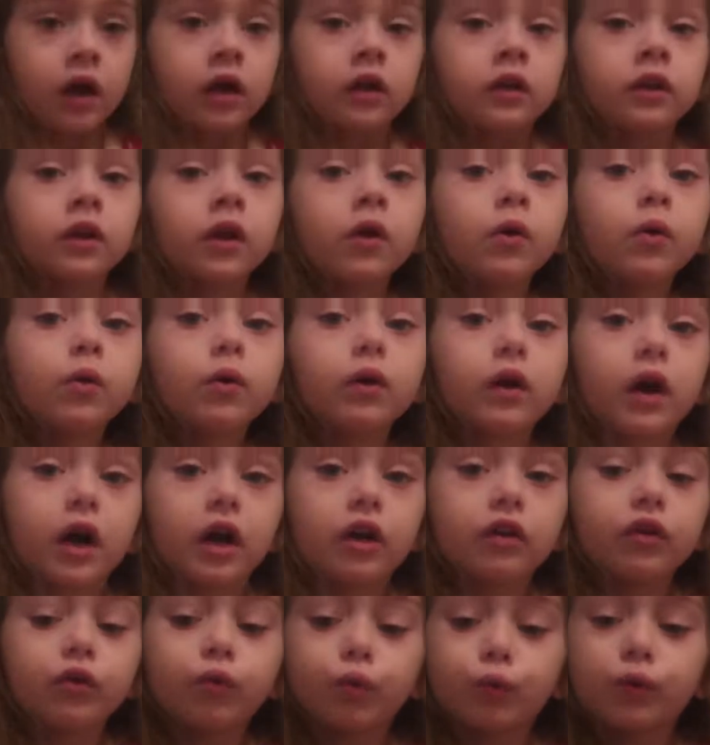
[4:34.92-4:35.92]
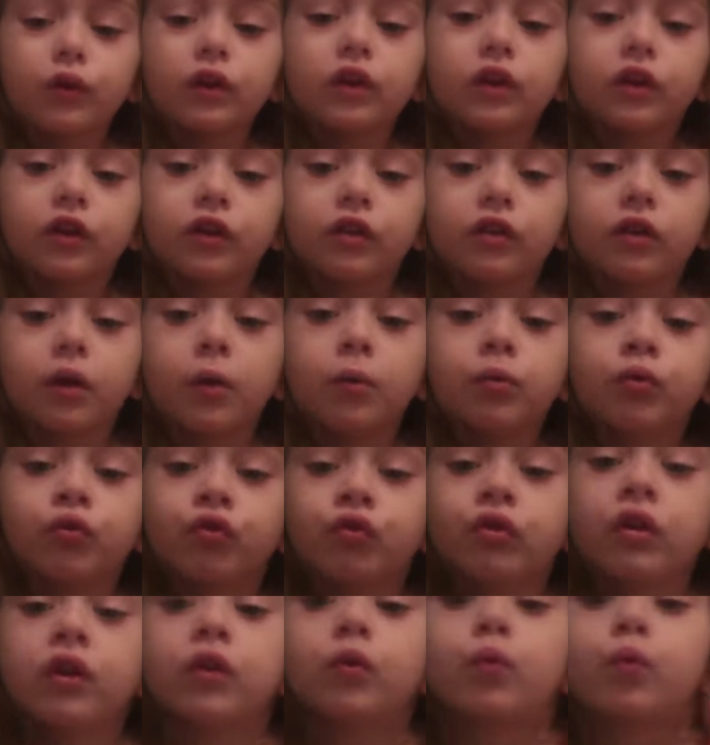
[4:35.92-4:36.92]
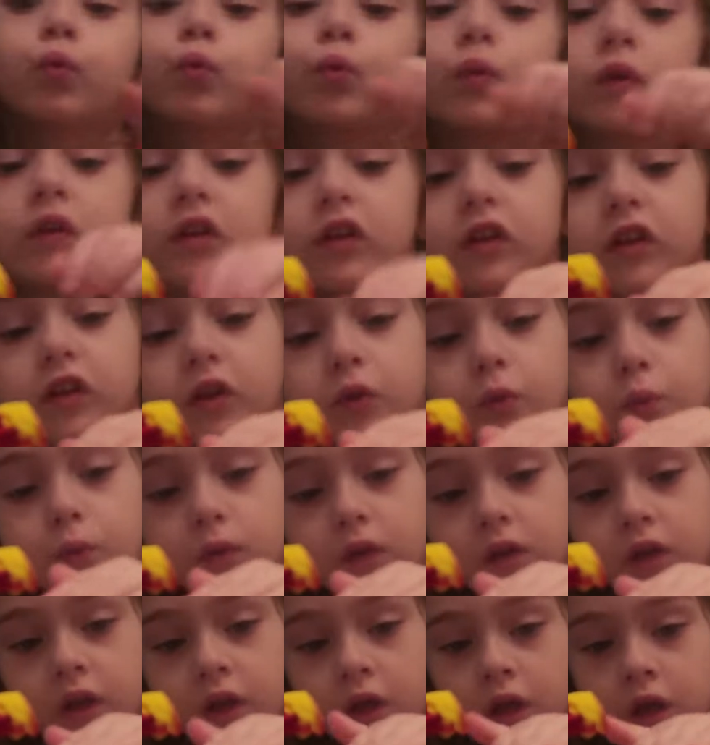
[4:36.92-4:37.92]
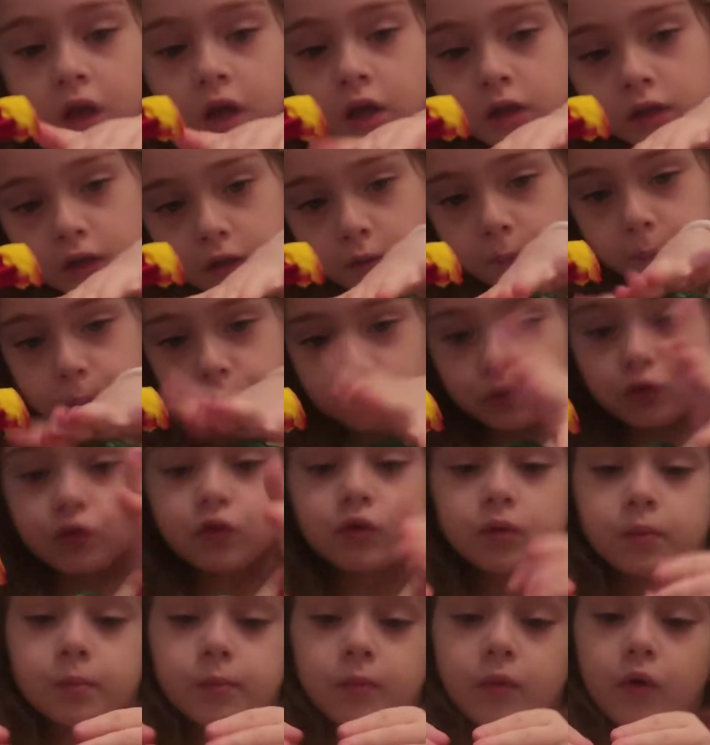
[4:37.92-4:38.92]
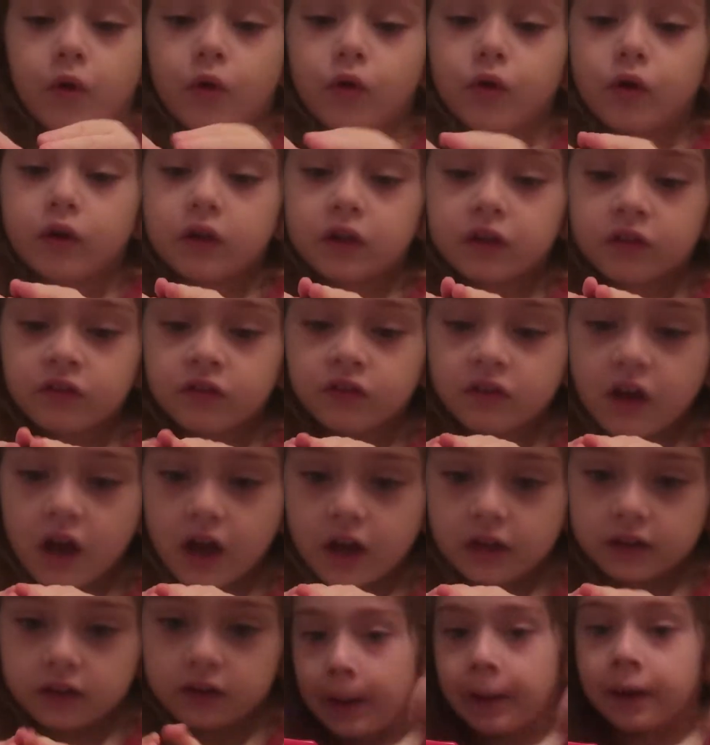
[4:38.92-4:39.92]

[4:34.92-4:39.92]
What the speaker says: Now guys, we need some shit with it. Let's put more inside.